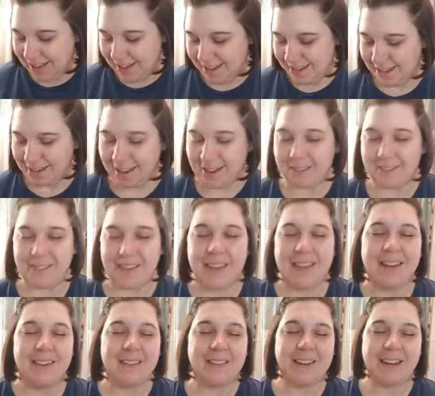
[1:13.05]
okay,
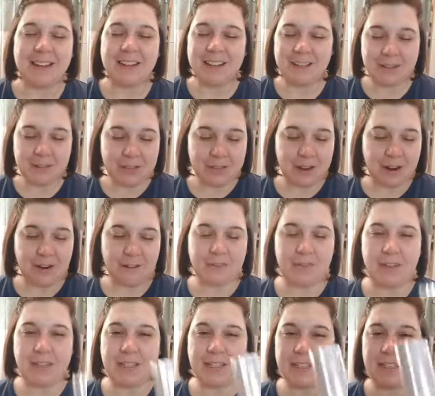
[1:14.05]
we're going to use our
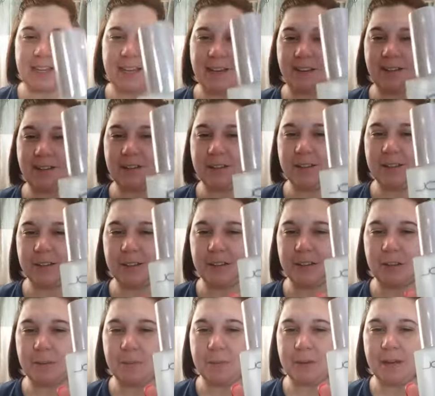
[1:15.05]
VDL
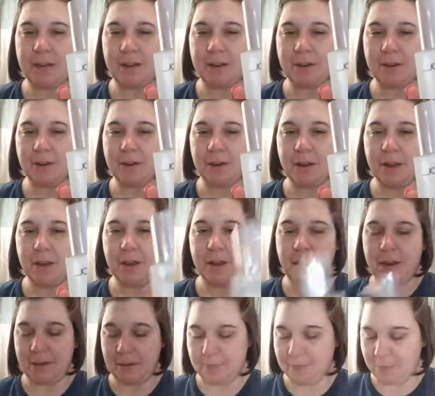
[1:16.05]
Lumilayer
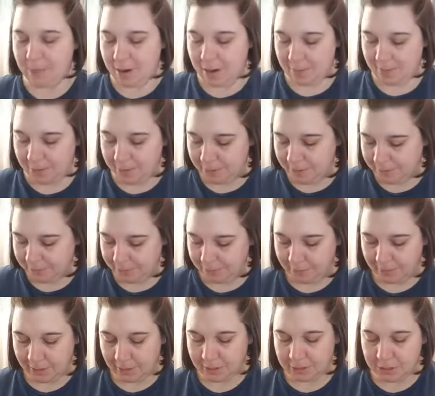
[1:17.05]
um, Primer
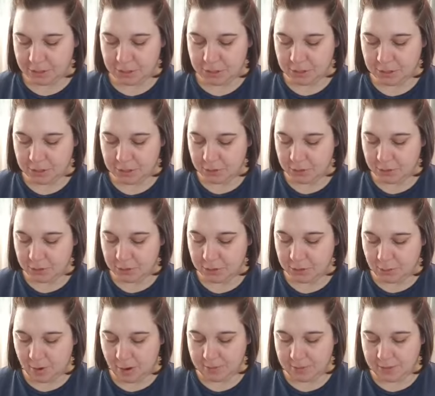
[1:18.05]
to
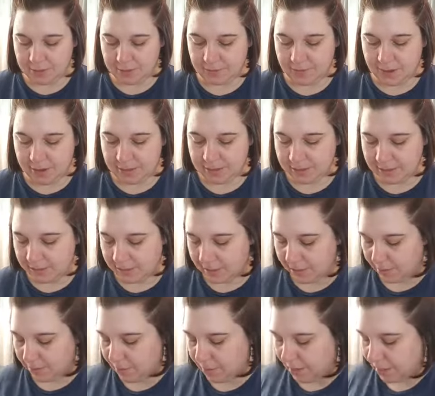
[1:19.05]
prime this face and
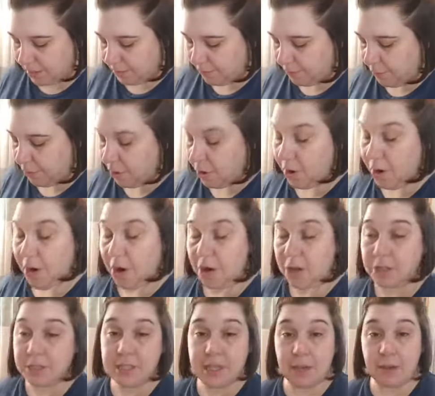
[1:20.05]
get it ready for our
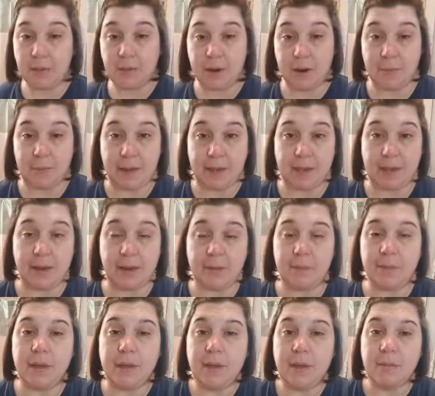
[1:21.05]
all-day wear
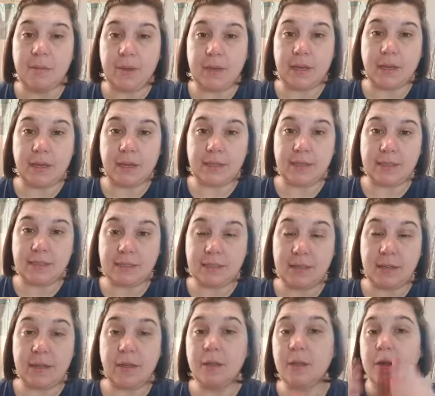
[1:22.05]
makeup
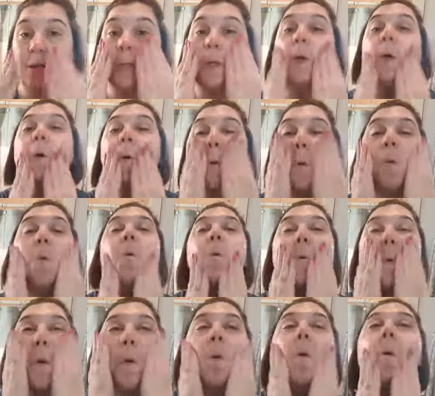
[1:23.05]
because, you know,
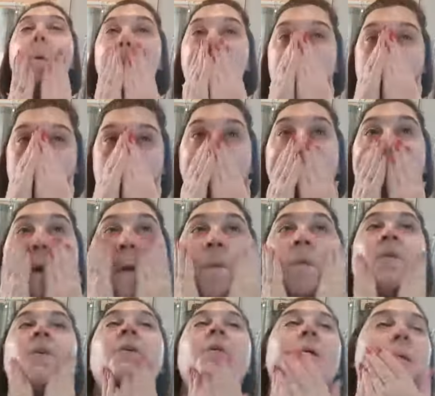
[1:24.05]

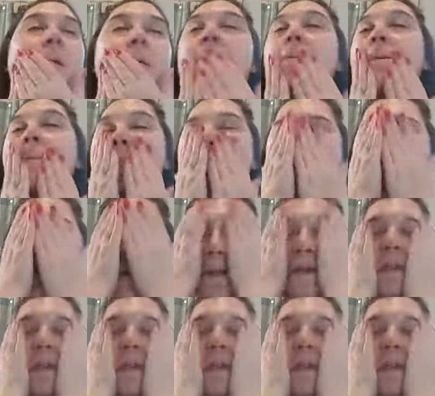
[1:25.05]
um,